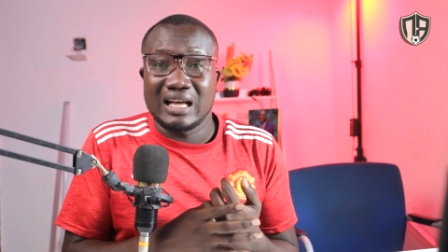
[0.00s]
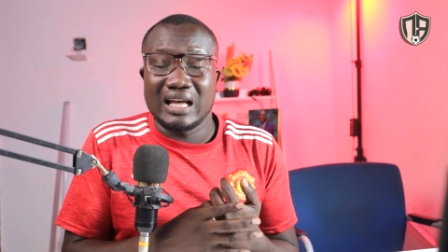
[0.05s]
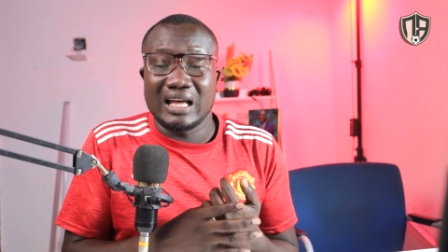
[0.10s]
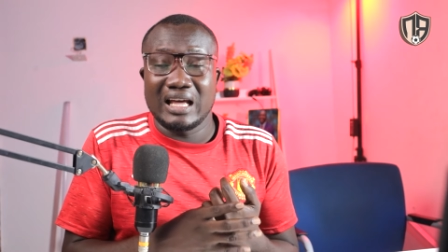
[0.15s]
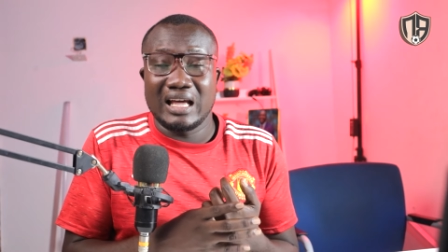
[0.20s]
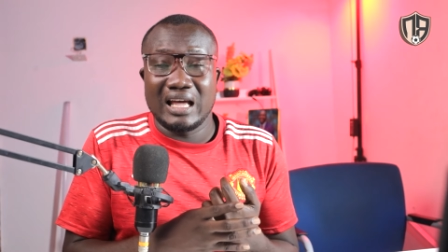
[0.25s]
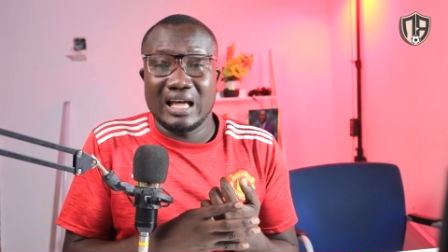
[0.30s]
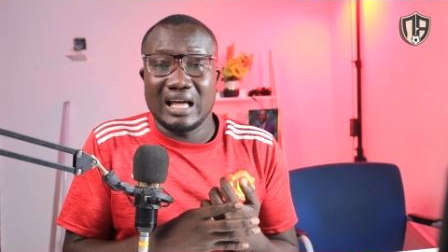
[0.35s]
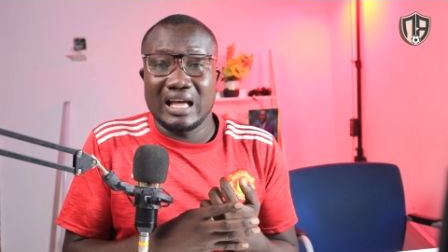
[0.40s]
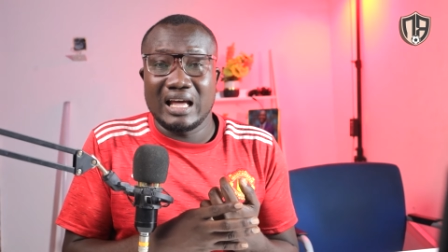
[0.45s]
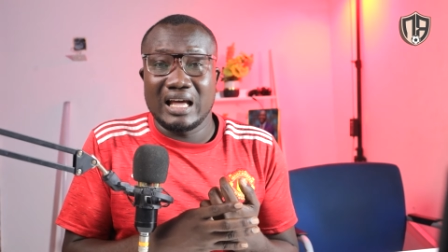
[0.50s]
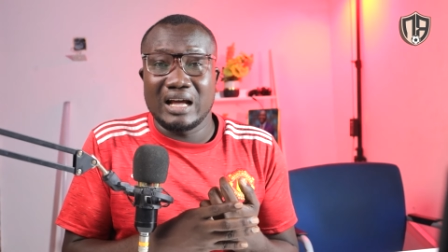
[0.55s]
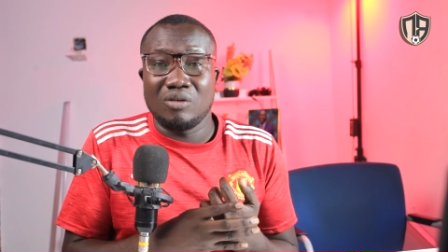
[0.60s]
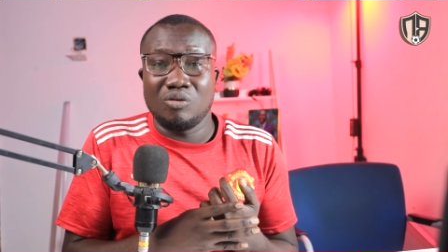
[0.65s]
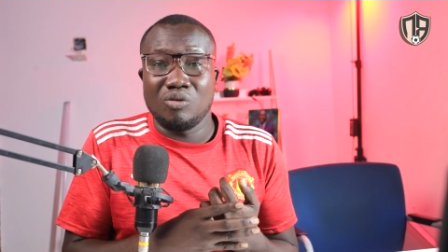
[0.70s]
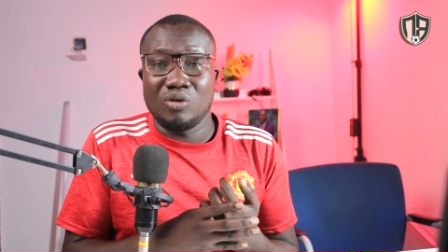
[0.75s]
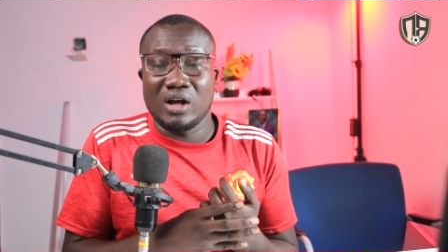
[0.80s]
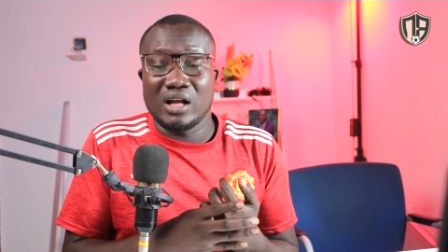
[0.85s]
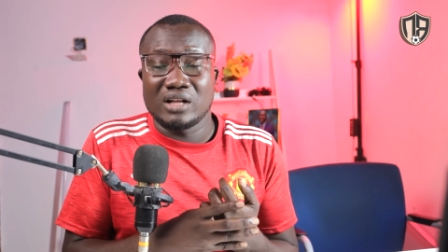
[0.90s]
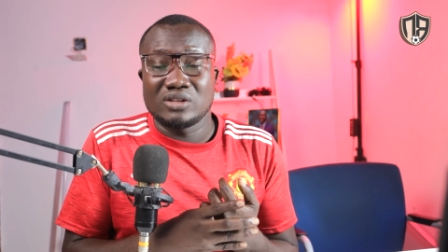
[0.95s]
uh,
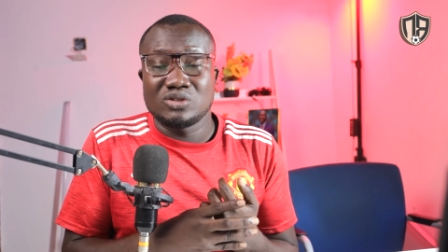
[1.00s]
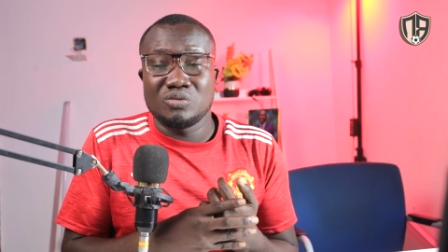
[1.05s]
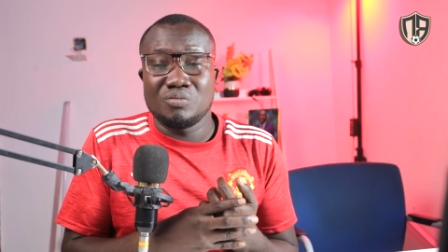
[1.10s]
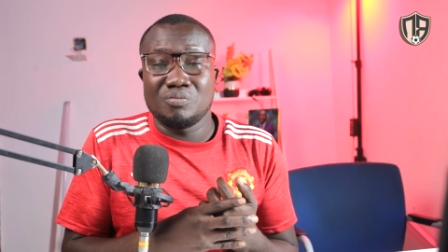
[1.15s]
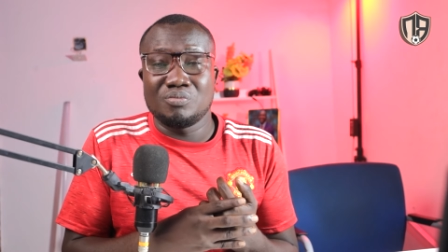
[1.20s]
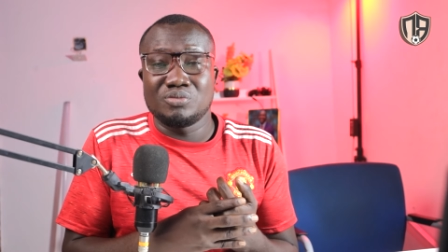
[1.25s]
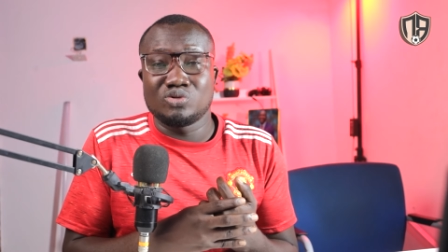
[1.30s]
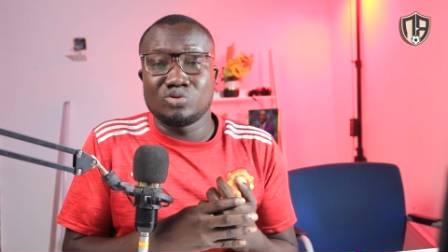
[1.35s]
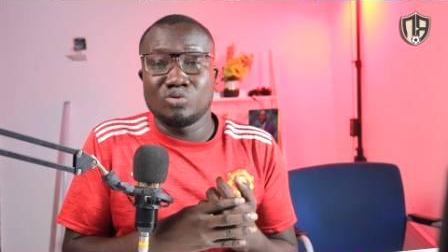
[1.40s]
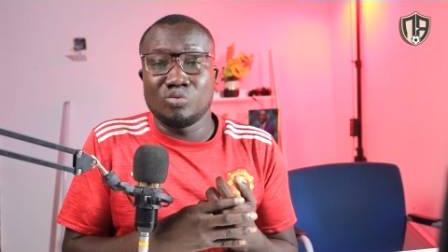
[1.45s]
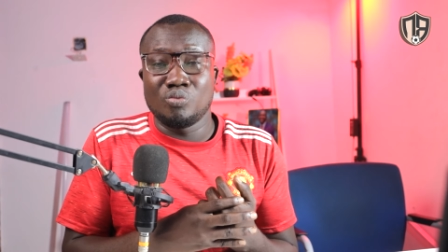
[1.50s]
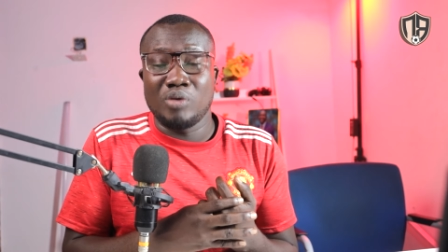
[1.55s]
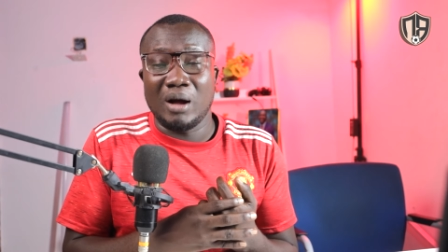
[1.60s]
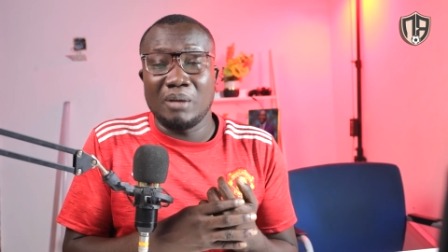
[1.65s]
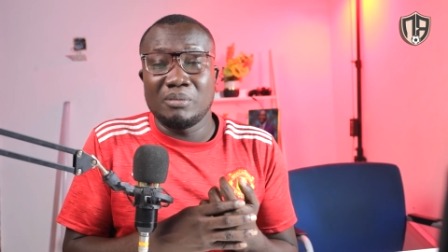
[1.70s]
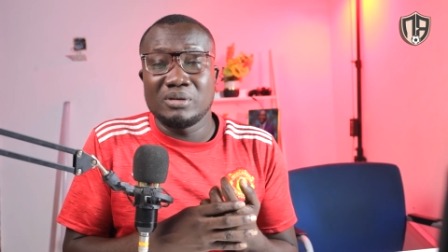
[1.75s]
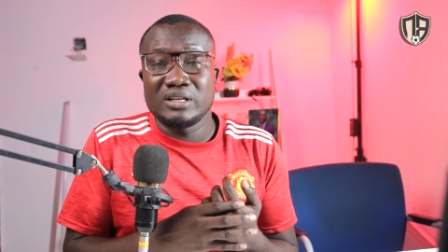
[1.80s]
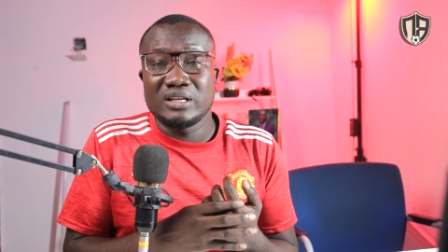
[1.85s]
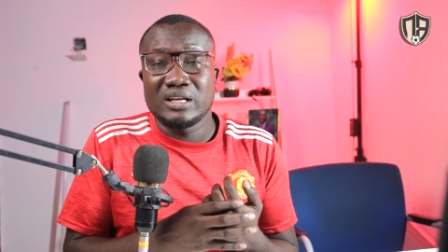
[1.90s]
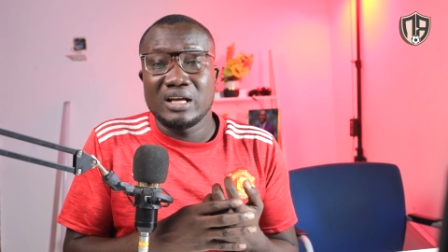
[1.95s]
uh, to to
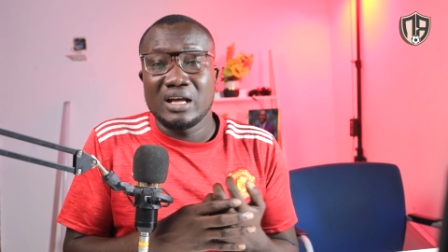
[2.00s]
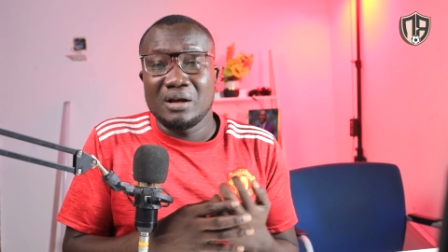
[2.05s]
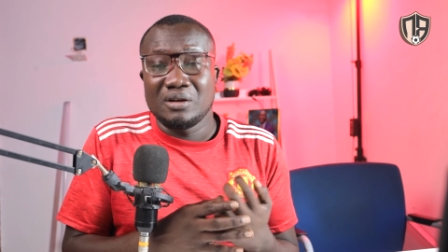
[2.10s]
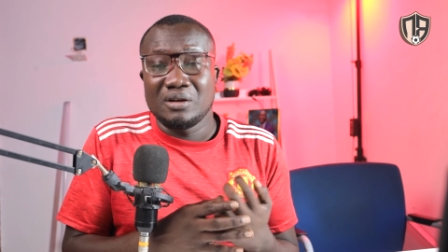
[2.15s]
probably